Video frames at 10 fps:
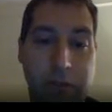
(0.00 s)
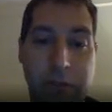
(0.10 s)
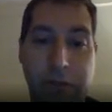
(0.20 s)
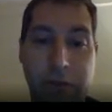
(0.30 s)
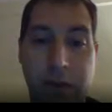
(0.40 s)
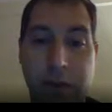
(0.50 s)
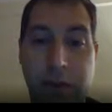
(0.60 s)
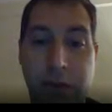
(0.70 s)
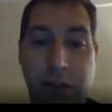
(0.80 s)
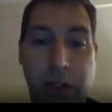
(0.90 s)
a filled
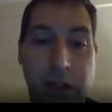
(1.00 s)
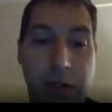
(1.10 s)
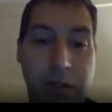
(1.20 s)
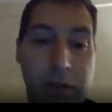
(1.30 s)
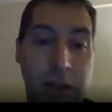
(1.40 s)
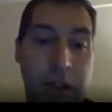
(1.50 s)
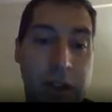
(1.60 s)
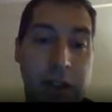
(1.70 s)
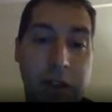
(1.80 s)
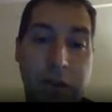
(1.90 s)
shell
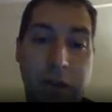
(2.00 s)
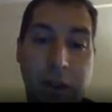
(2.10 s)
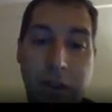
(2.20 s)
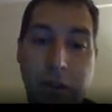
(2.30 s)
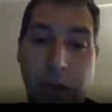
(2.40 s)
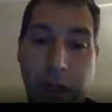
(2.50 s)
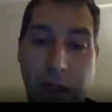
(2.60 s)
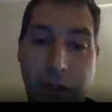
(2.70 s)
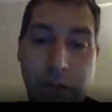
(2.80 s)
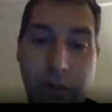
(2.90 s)
is that you actually